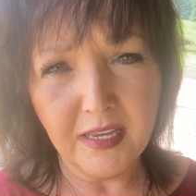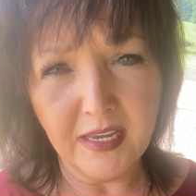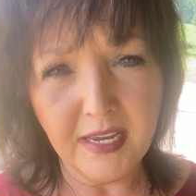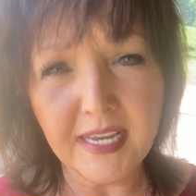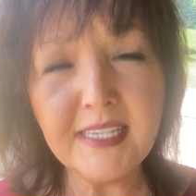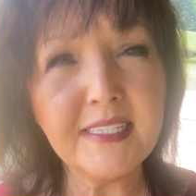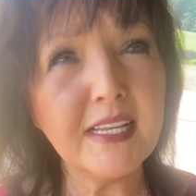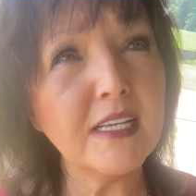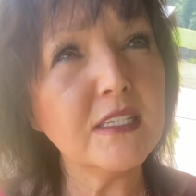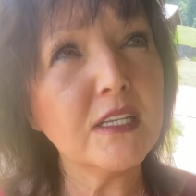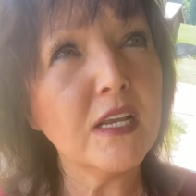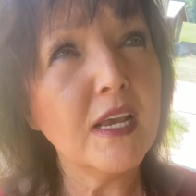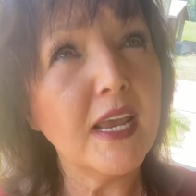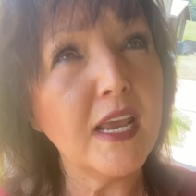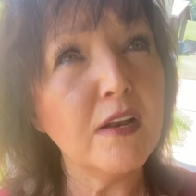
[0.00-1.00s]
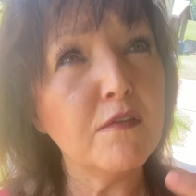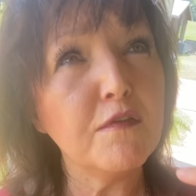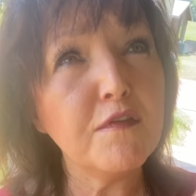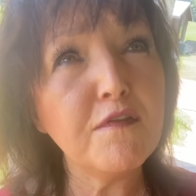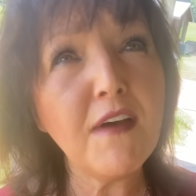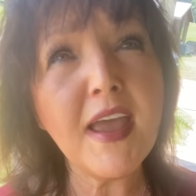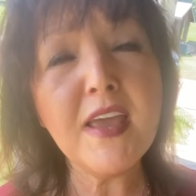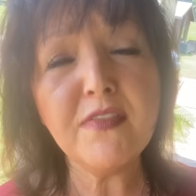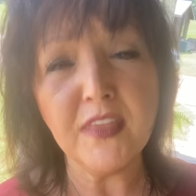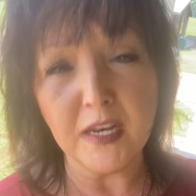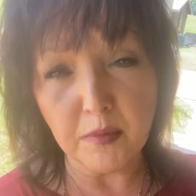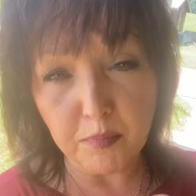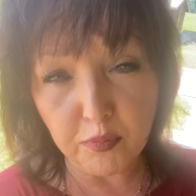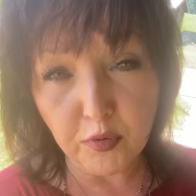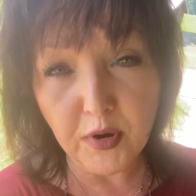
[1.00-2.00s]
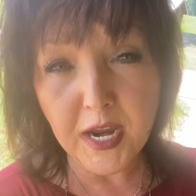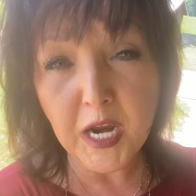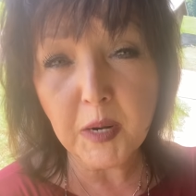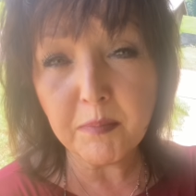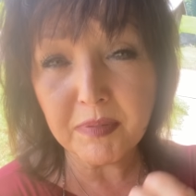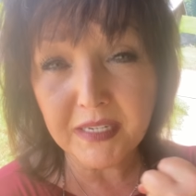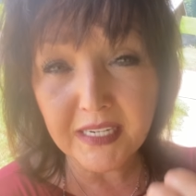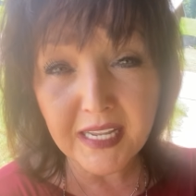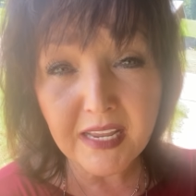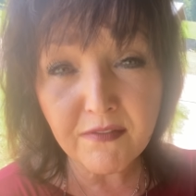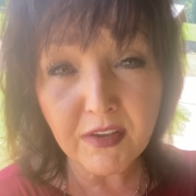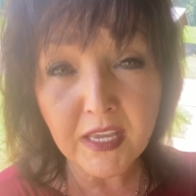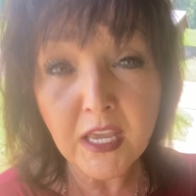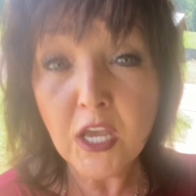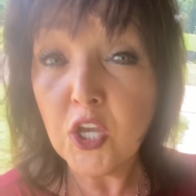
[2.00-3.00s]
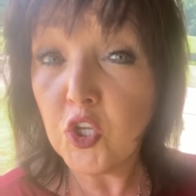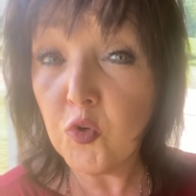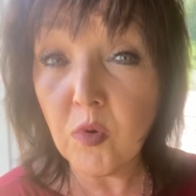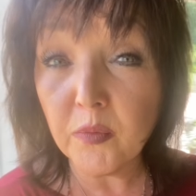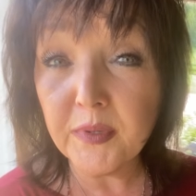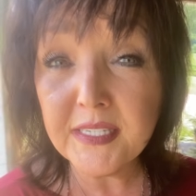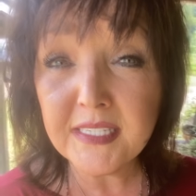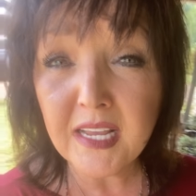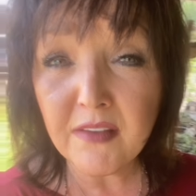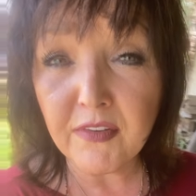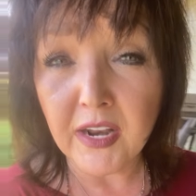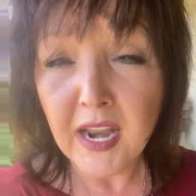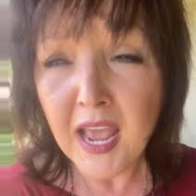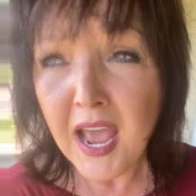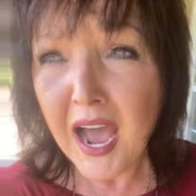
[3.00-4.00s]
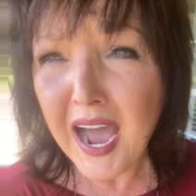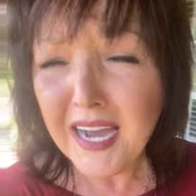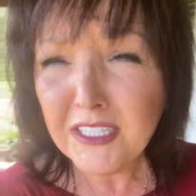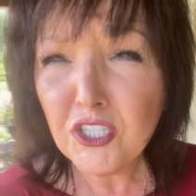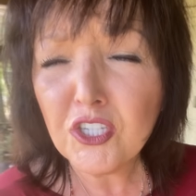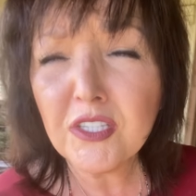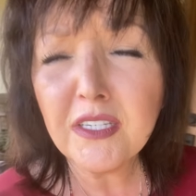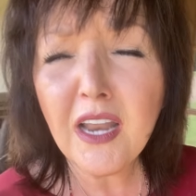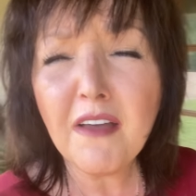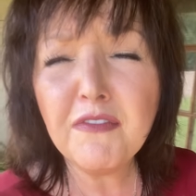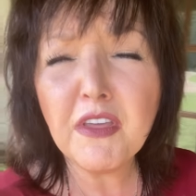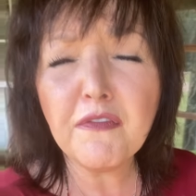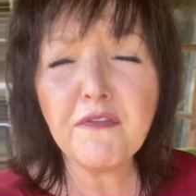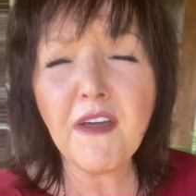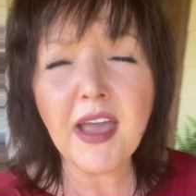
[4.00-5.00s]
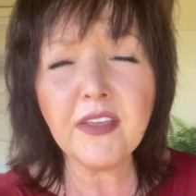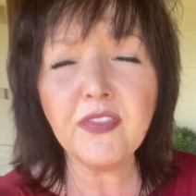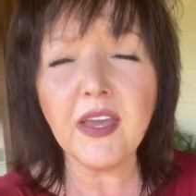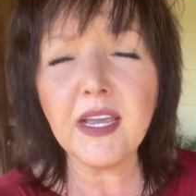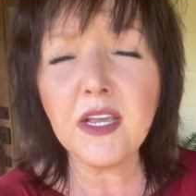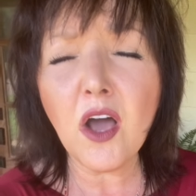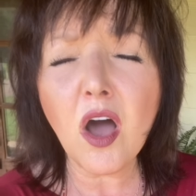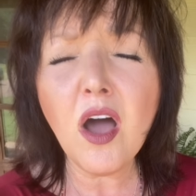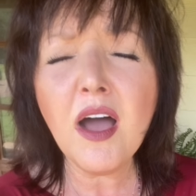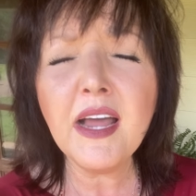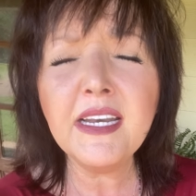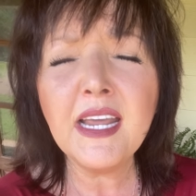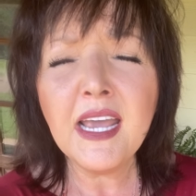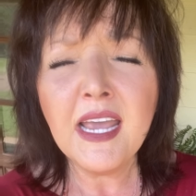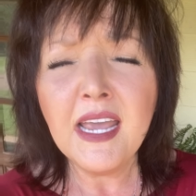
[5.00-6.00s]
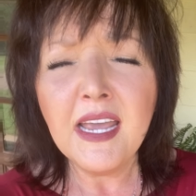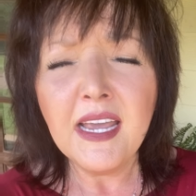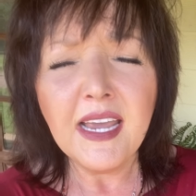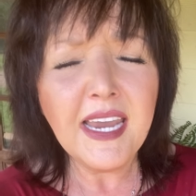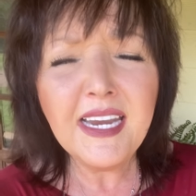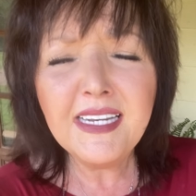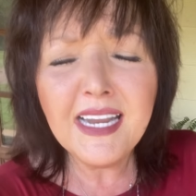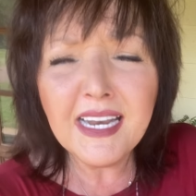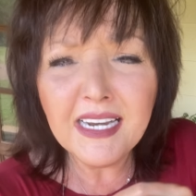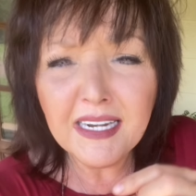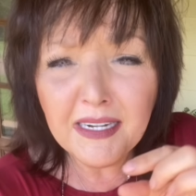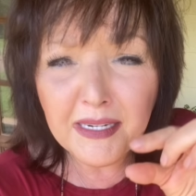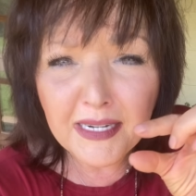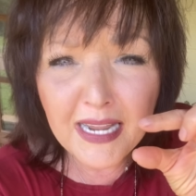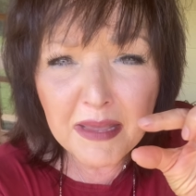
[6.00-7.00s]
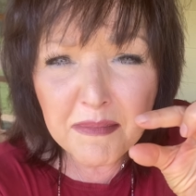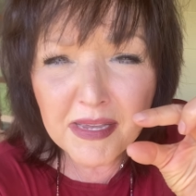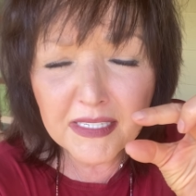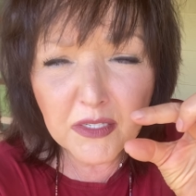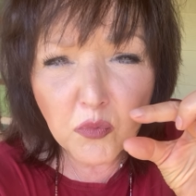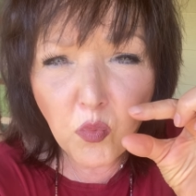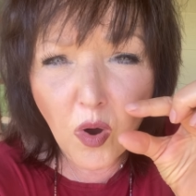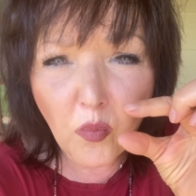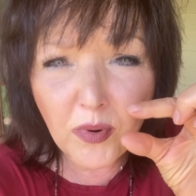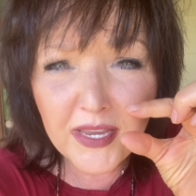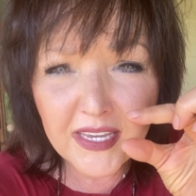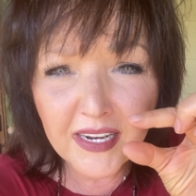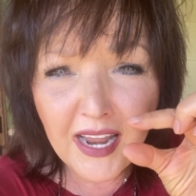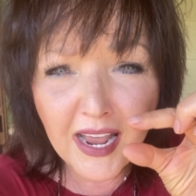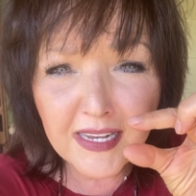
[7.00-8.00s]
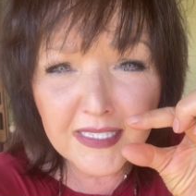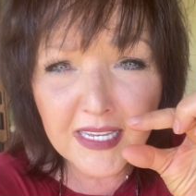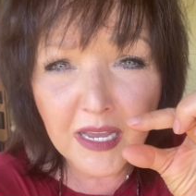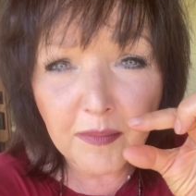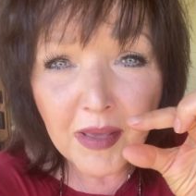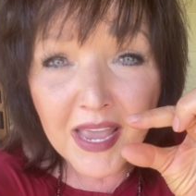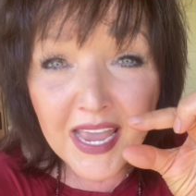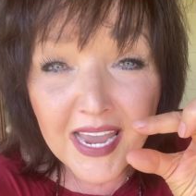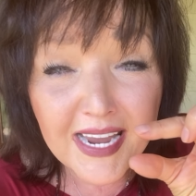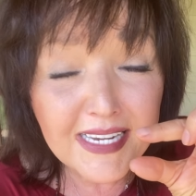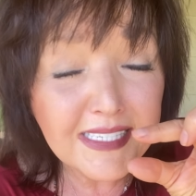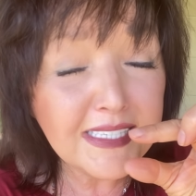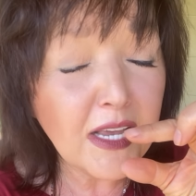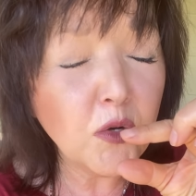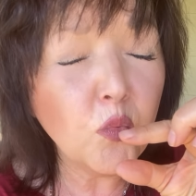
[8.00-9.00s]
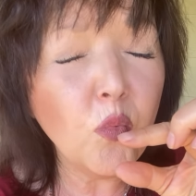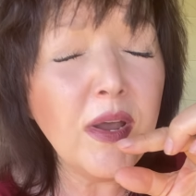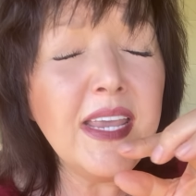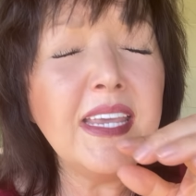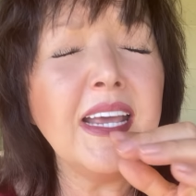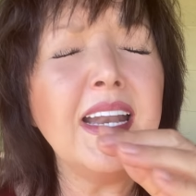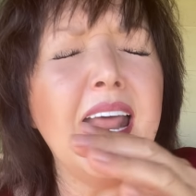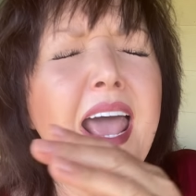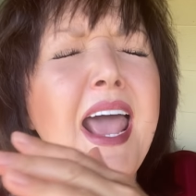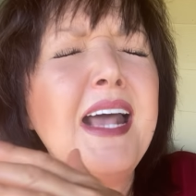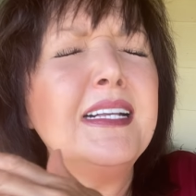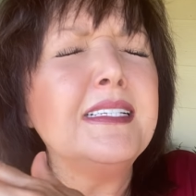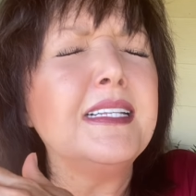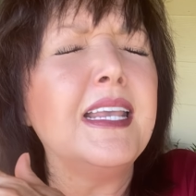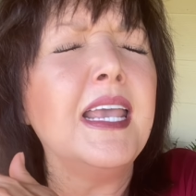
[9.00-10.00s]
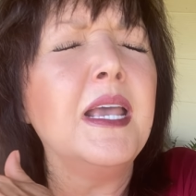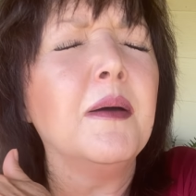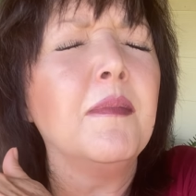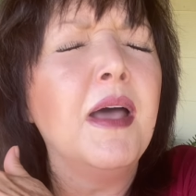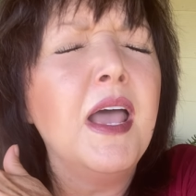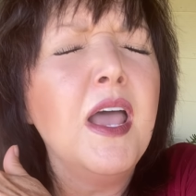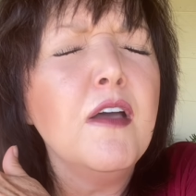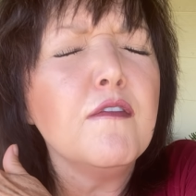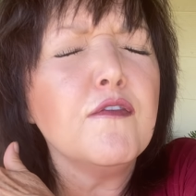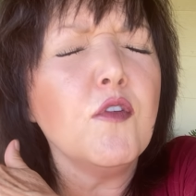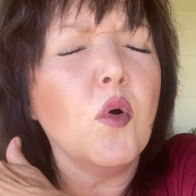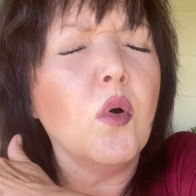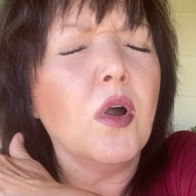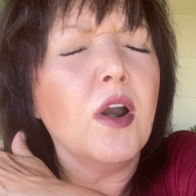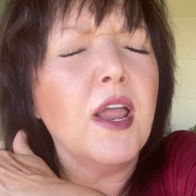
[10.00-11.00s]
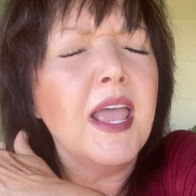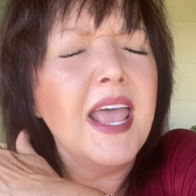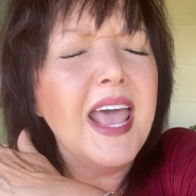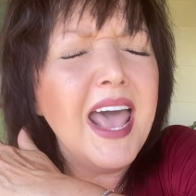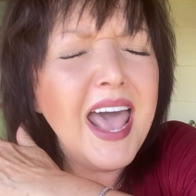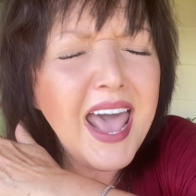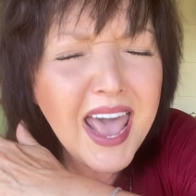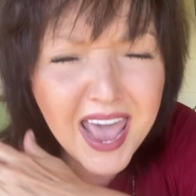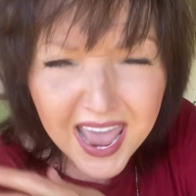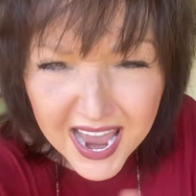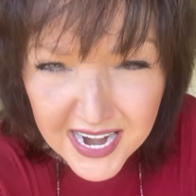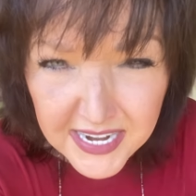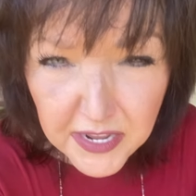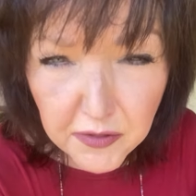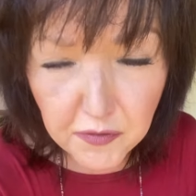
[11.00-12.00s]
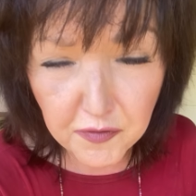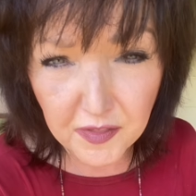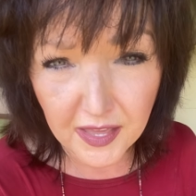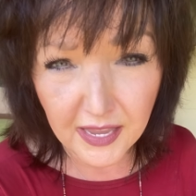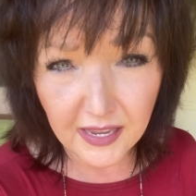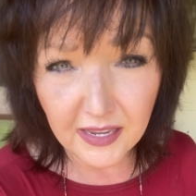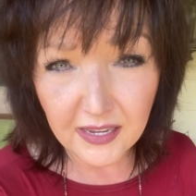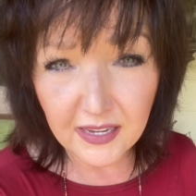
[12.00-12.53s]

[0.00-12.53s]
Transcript: he says, in faith and in prayer, believing, you will receive it. I just love the fact that God, he didn't limit what we can ask him. He said we can ask him for anything